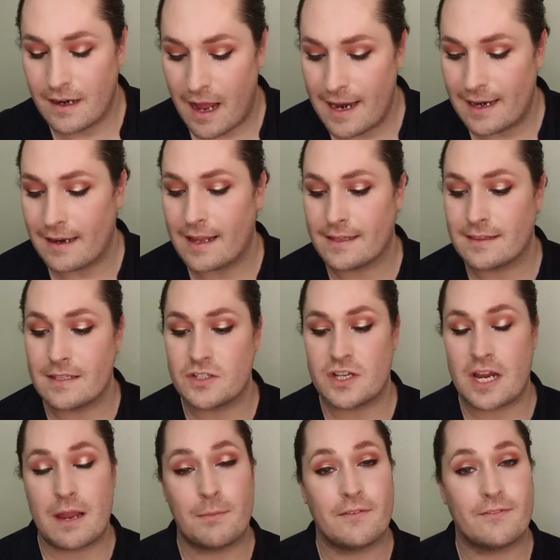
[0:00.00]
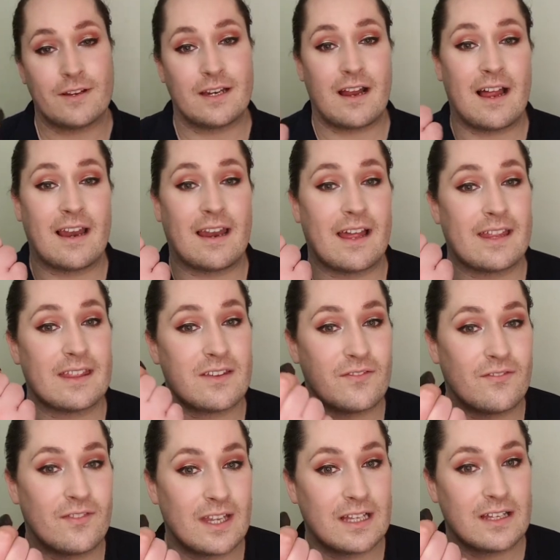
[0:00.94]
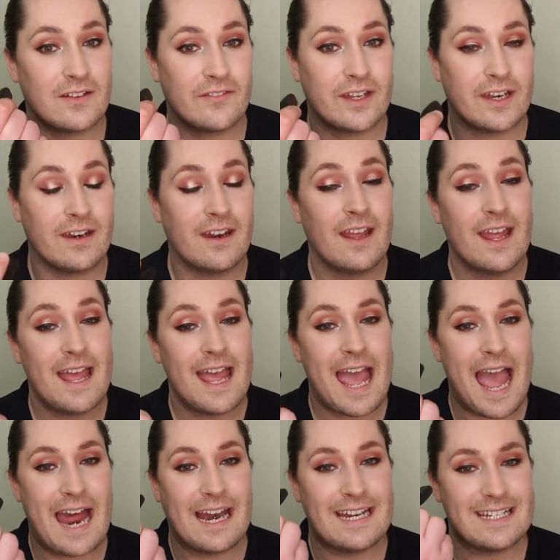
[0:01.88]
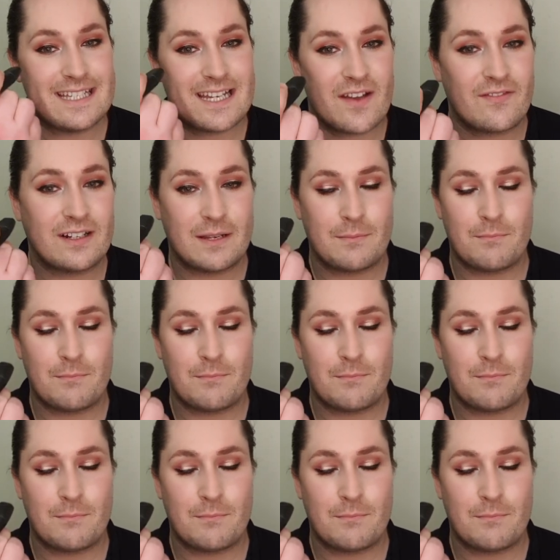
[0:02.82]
I like the shape of it, I like the feel of it, and it definitely